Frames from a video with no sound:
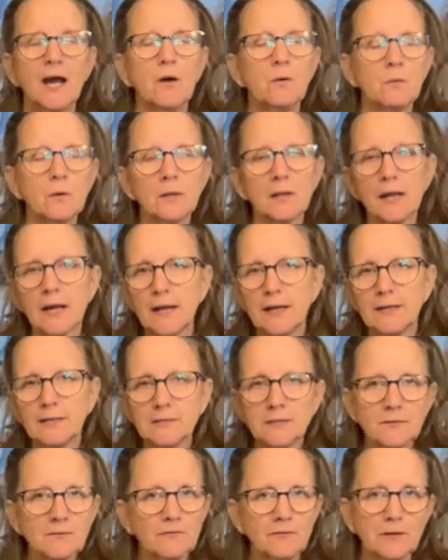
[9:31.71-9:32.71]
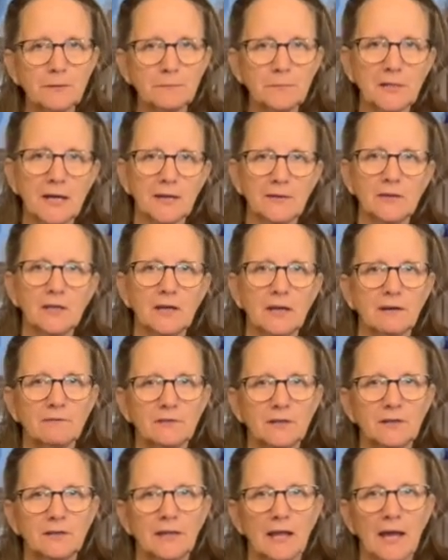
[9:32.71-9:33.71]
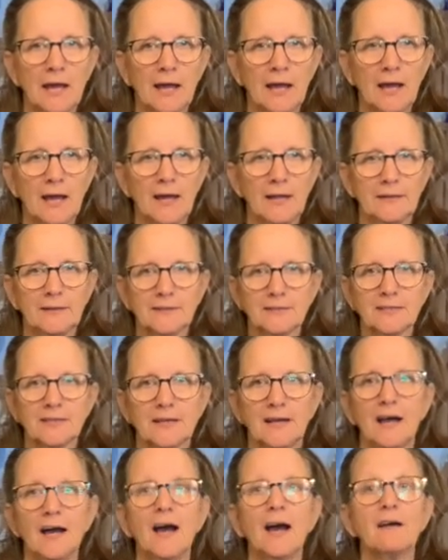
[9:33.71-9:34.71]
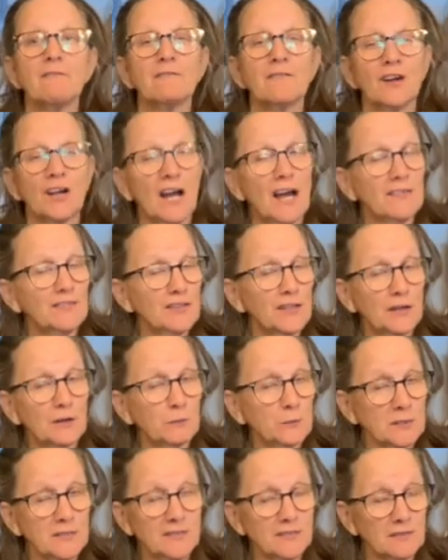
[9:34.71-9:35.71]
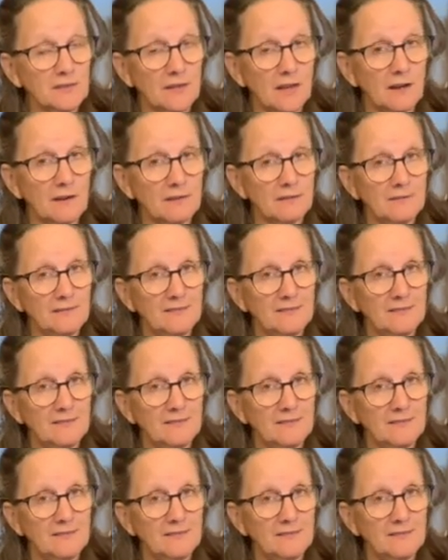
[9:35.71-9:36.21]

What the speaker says: Well, I flipped on the oven and forgot that it was in there.